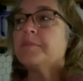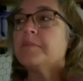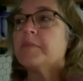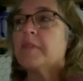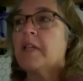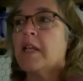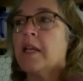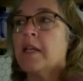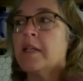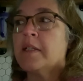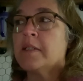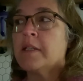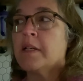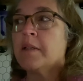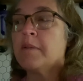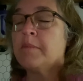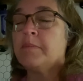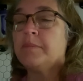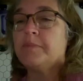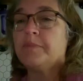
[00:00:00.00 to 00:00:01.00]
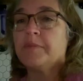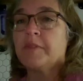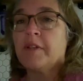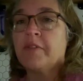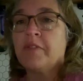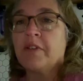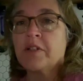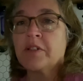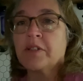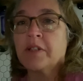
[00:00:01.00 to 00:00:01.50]
And um,
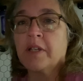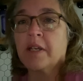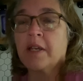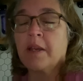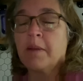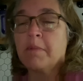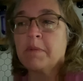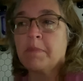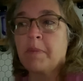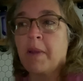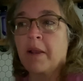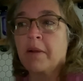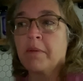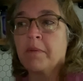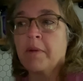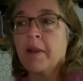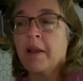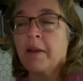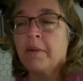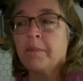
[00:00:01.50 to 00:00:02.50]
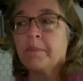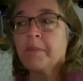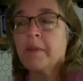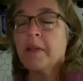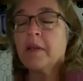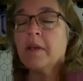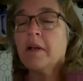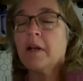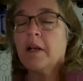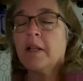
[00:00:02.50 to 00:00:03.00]
eventually it comes back around.
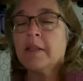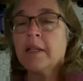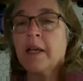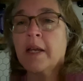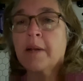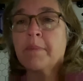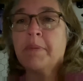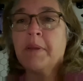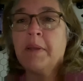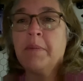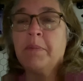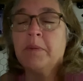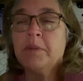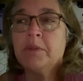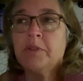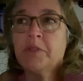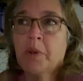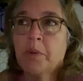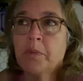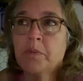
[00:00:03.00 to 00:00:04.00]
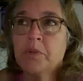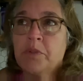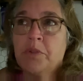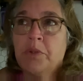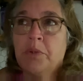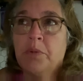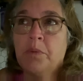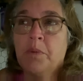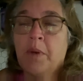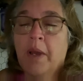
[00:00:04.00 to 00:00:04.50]
A lot of people don't
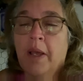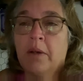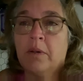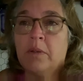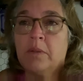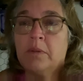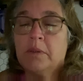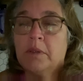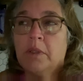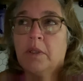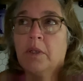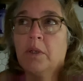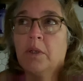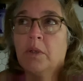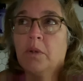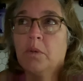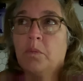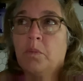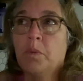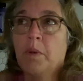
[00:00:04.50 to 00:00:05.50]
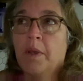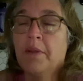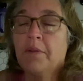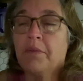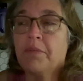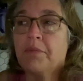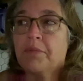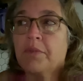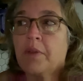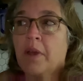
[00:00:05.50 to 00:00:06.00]
do well
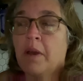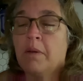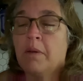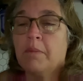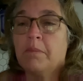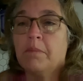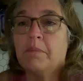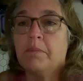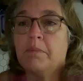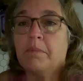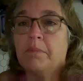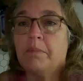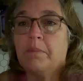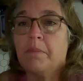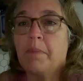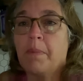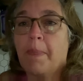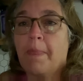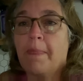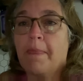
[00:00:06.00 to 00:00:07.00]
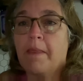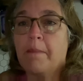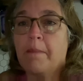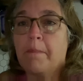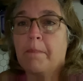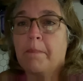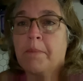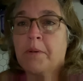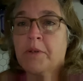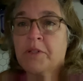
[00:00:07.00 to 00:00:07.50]
with um,
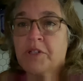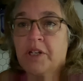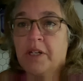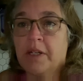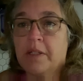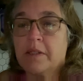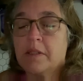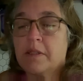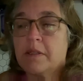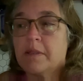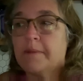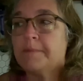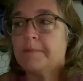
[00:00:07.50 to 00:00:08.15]
pushiness.